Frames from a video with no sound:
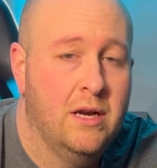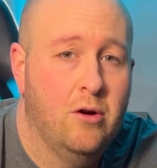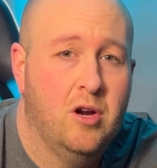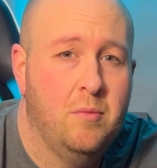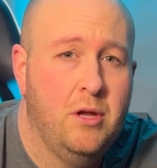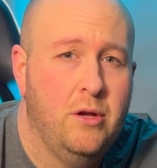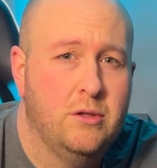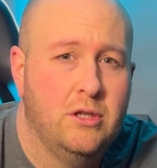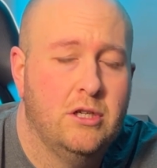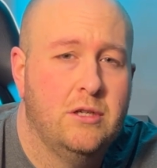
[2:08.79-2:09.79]
Now I'm going to be
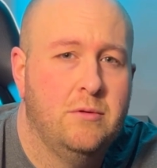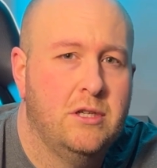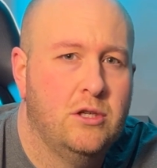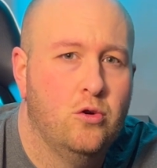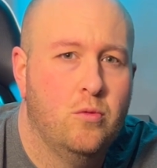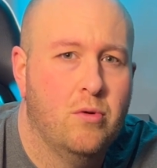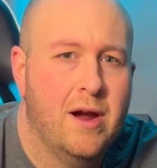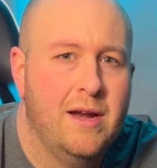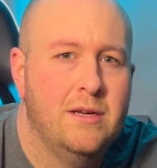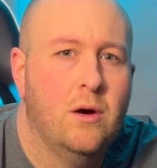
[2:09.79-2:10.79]
using just store
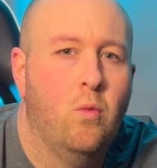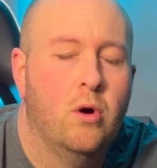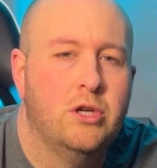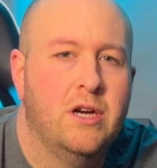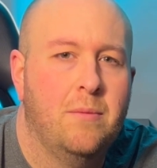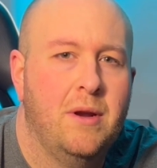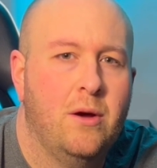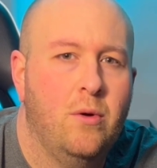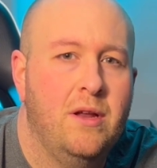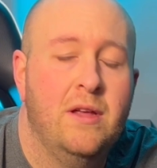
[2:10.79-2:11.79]
brand washing up
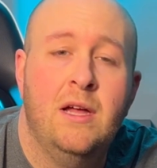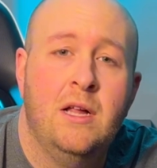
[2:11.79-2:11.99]
liquid